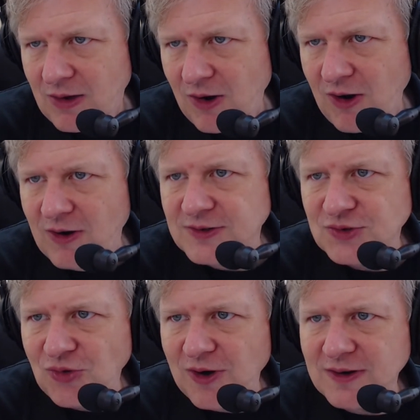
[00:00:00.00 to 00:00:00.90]
cars,
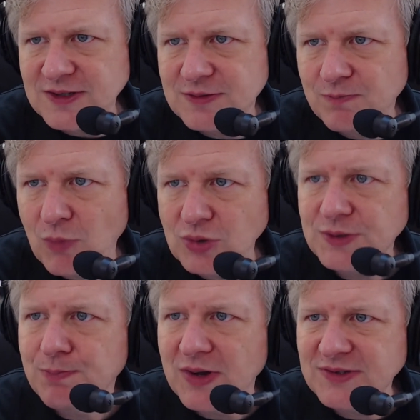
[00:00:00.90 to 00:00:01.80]
trucks,
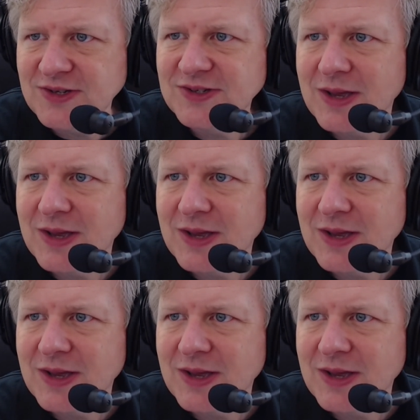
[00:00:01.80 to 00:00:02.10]
most buses,